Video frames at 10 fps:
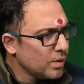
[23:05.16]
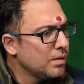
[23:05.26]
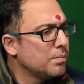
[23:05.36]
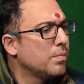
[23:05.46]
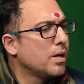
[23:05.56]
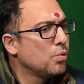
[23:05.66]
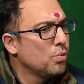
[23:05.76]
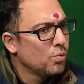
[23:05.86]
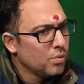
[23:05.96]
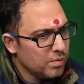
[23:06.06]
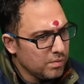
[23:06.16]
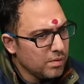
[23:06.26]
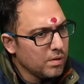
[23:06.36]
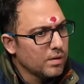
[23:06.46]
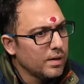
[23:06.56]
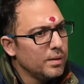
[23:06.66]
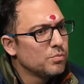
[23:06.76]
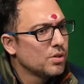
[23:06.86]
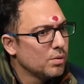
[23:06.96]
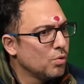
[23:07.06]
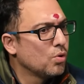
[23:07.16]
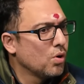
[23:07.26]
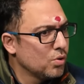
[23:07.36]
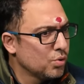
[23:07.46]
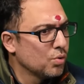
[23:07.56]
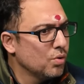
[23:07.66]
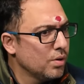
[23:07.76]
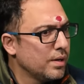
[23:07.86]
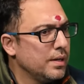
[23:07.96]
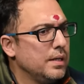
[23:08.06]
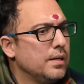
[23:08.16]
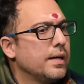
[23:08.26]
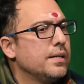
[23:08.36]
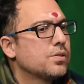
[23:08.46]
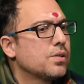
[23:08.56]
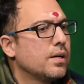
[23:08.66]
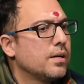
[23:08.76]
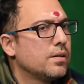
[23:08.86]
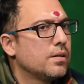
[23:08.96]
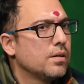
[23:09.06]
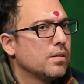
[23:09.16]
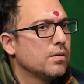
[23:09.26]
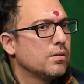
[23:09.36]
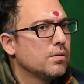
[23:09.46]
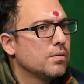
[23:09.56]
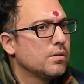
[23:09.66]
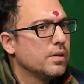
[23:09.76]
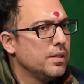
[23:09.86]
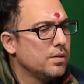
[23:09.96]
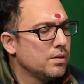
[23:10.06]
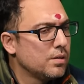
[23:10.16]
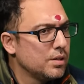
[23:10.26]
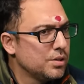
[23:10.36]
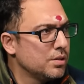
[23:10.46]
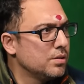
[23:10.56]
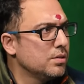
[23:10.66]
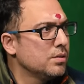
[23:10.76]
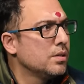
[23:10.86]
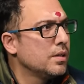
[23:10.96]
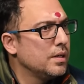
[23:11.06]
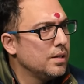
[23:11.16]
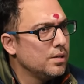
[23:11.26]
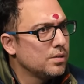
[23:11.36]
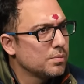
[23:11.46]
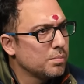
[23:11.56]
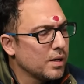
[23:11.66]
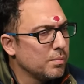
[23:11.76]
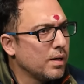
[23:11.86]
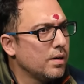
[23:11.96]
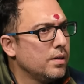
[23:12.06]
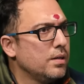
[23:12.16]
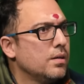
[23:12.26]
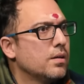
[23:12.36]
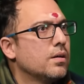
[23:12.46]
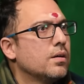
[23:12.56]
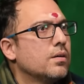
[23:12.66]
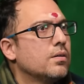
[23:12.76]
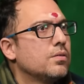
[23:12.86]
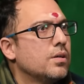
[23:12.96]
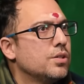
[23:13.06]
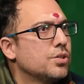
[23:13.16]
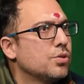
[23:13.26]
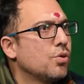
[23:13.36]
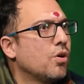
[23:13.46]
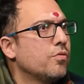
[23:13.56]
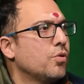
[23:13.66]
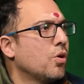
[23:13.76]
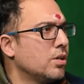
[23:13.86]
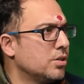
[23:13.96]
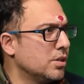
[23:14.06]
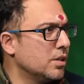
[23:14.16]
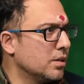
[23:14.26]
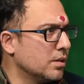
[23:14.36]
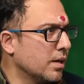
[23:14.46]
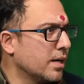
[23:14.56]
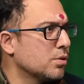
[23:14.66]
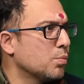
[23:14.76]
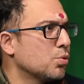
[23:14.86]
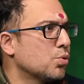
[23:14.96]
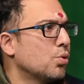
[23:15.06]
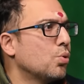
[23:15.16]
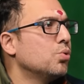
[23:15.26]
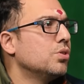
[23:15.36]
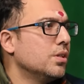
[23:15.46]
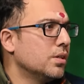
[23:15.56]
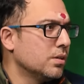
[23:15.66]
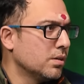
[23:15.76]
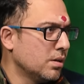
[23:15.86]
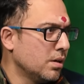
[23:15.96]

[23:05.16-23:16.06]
what Balu claims in the book also. He writes that the Indian tradition is primarily a tradition of knowledge seeking as opposed to truth seeking.